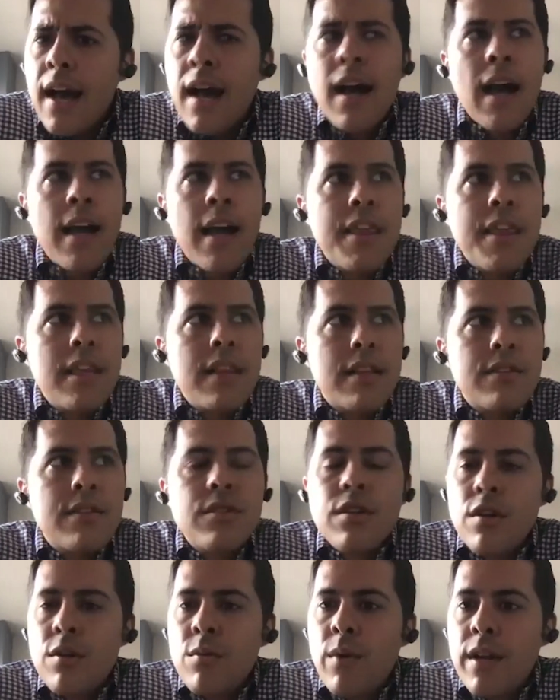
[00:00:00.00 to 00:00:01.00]
I think that's a
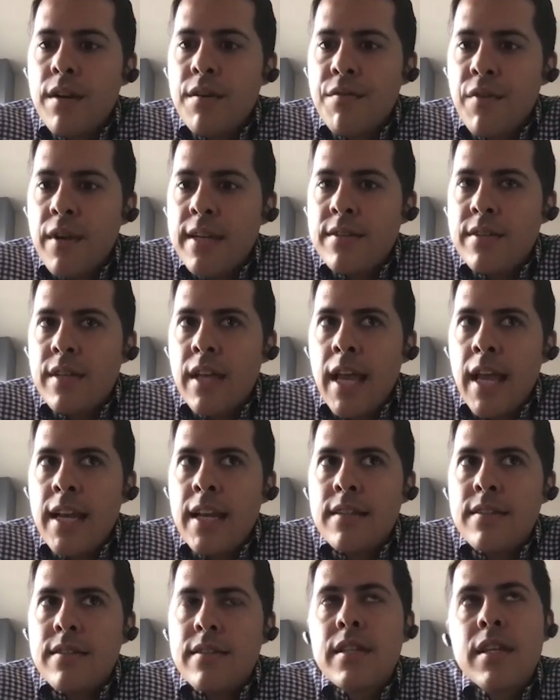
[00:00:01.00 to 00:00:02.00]
good way to phrase it.
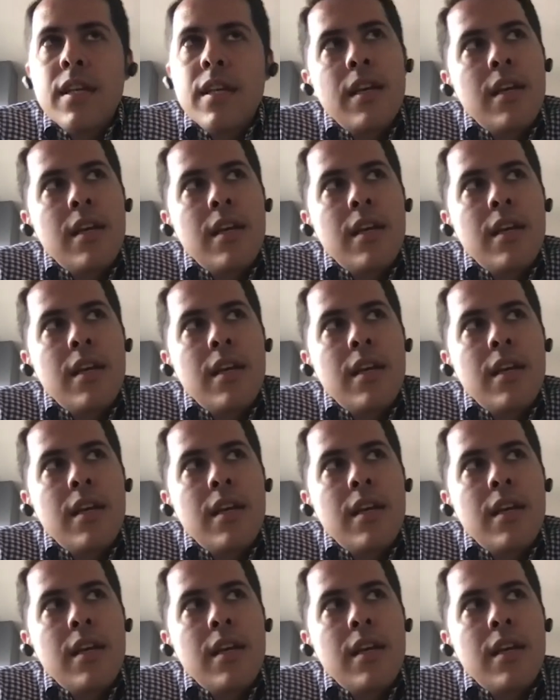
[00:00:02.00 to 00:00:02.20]
And